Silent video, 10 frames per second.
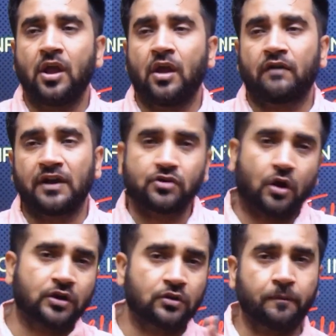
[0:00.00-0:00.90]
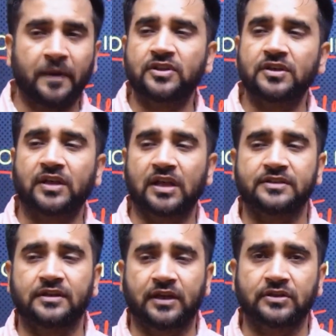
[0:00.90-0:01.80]
one is doctor to patient
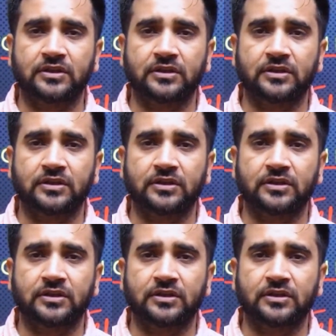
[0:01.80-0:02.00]
consultation.